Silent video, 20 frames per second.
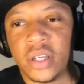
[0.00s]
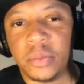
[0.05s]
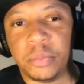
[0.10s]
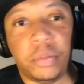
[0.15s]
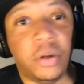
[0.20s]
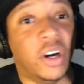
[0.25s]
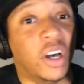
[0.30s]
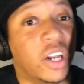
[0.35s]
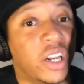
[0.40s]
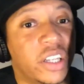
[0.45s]

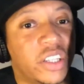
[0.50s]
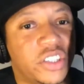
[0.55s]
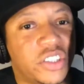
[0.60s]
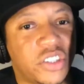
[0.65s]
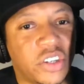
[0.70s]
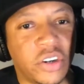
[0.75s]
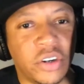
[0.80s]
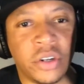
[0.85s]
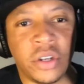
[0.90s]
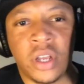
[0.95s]

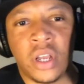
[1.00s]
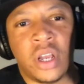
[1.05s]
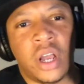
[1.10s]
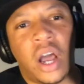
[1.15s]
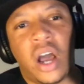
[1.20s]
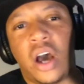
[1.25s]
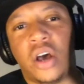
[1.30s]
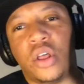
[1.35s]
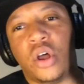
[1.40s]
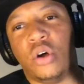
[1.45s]
Pulitzer,
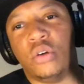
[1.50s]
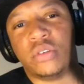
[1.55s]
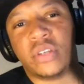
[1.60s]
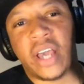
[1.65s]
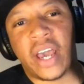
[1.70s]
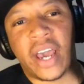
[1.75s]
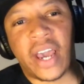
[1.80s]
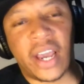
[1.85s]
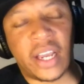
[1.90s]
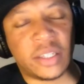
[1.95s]
all those
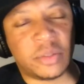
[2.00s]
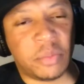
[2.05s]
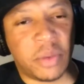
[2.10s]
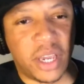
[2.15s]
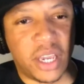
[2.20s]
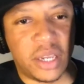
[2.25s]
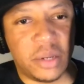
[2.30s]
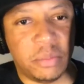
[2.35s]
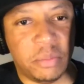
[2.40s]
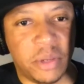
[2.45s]
guys
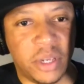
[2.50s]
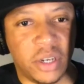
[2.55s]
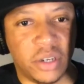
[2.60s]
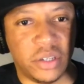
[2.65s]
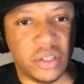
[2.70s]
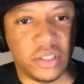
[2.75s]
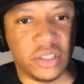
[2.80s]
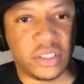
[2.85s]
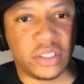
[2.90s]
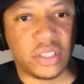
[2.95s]
made
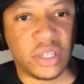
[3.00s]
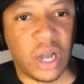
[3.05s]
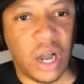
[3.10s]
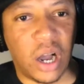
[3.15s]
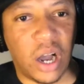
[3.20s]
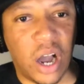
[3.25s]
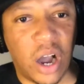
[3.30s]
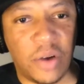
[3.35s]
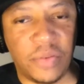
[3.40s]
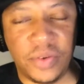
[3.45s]
millions
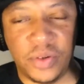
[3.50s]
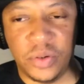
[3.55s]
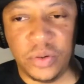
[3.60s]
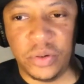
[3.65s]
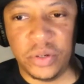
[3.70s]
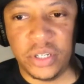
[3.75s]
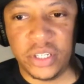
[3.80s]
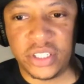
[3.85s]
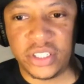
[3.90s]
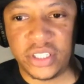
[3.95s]
off
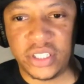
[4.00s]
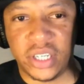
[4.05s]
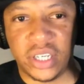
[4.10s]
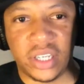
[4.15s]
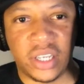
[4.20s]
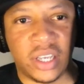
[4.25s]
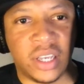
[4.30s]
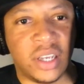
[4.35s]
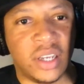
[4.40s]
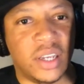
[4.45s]
doing this shit.
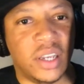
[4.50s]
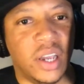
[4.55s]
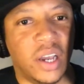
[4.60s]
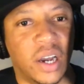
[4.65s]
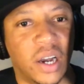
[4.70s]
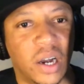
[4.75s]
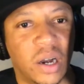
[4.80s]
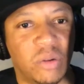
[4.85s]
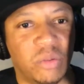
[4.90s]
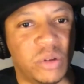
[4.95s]

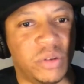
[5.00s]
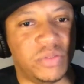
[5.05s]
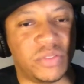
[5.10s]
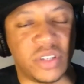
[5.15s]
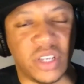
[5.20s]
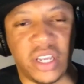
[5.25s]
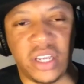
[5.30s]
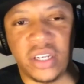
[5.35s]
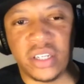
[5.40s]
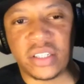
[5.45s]
We've
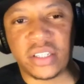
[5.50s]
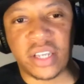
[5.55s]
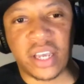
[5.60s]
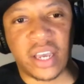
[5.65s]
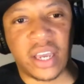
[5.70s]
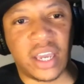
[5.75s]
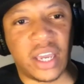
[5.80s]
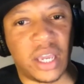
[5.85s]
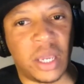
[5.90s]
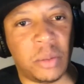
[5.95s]
seen the
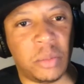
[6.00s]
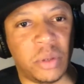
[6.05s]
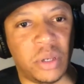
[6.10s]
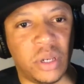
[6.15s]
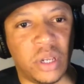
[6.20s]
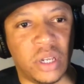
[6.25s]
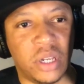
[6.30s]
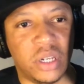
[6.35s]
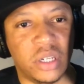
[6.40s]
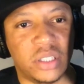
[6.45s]
same in
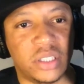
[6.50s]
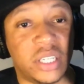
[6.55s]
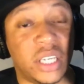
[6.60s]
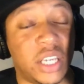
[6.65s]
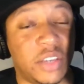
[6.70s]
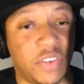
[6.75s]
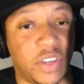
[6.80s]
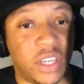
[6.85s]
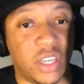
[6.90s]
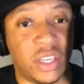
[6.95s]

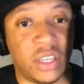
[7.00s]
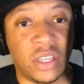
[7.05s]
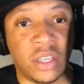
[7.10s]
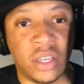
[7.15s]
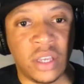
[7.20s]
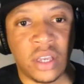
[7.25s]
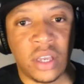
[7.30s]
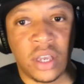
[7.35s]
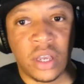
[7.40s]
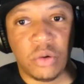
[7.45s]
TV.
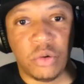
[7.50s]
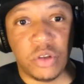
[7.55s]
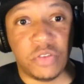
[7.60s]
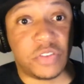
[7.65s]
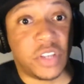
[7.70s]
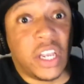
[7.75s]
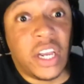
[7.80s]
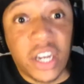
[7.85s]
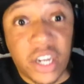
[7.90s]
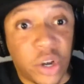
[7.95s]
We've
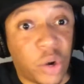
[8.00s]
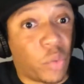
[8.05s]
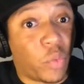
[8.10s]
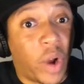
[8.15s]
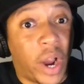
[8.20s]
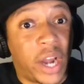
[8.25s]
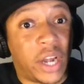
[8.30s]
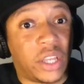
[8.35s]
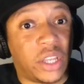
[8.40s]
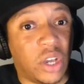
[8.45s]
seen it in
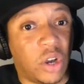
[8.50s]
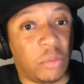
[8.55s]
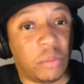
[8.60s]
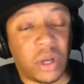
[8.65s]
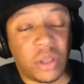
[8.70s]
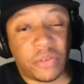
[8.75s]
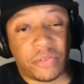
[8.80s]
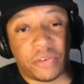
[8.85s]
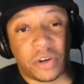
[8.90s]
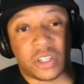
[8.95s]
radio,
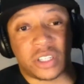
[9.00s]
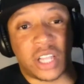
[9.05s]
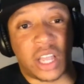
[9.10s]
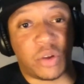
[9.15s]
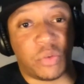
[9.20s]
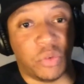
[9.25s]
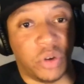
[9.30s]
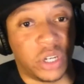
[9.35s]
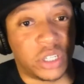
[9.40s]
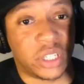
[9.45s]
motherfuckers
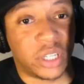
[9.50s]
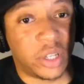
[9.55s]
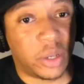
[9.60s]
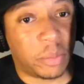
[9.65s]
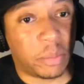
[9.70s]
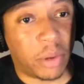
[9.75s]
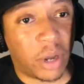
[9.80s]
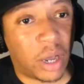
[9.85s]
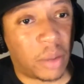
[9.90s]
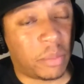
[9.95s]
like Rush
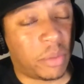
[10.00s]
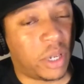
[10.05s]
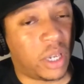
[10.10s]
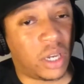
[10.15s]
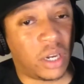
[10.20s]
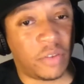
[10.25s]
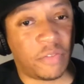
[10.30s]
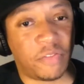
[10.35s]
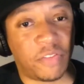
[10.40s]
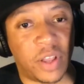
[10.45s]
Limbaugh
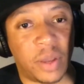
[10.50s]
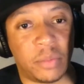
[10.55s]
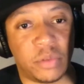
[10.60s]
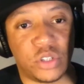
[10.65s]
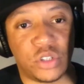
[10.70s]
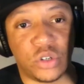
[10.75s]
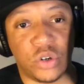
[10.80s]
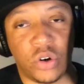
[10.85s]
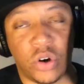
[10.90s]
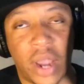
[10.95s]
being
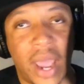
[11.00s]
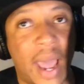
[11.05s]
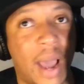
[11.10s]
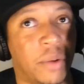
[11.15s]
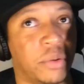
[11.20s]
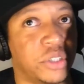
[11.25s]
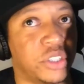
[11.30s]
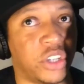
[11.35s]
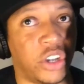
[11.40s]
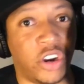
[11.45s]
inflammatory,
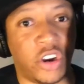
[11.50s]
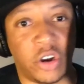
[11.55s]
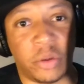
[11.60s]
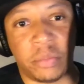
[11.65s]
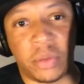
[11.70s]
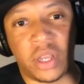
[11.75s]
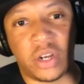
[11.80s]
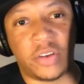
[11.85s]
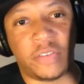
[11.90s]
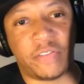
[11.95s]
Howard Stern
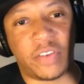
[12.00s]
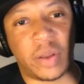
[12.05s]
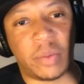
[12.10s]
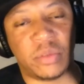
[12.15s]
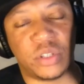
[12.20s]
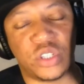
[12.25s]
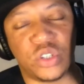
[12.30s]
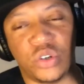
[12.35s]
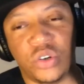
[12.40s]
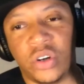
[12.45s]
being
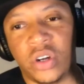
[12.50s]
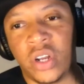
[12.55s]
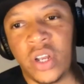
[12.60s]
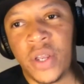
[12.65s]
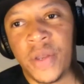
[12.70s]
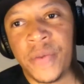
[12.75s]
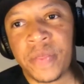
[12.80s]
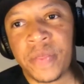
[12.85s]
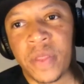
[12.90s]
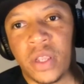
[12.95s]
inflammatory,
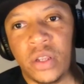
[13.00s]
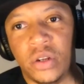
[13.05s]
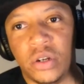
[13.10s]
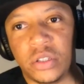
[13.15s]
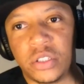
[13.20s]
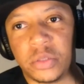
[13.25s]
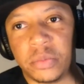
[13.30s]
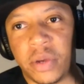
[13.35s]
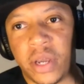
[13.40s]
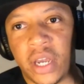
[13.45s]
you
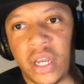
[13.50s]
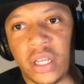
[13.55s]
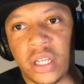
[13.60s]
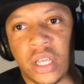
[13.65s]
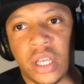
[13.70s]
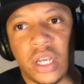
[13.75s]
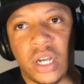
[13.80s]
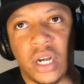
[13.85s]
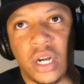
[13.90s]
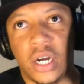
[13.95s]
know what I'm talking
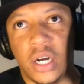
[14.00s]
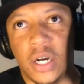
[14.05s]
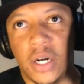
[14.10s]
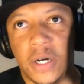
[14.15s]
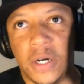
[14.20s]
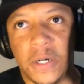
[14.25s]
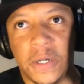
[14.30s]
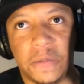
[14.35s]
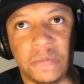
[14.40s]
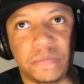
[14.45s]

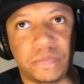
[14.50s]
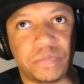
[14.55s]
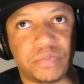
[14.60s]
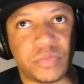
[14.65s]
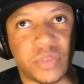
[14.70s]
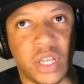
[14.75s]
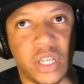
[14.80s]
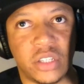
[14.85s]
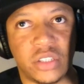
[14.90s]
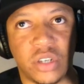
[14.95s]
about?
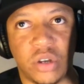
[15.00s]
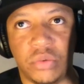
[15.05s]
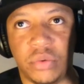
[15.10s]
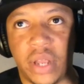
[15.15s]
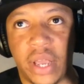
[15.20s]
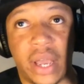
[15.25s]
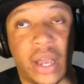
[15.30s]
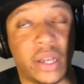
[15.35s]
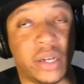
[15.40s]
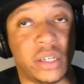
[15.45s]
And so
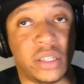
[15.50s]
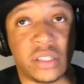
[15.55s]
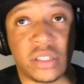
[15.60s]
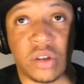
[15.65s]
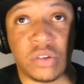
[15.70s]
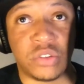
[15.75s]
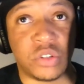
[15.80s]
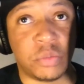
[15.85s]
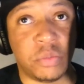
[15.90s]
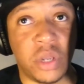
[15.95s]
now in the
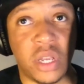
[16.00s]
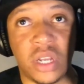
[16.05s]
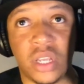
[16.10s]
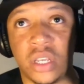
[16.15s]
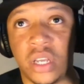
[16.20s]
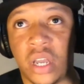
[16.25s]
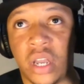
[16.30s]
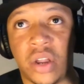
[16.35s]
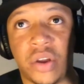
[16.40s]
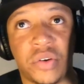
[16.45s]
social
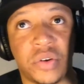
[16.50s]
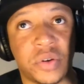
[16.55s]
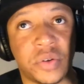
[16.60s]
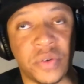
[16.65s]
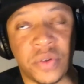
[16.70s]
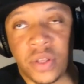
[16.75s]
media era,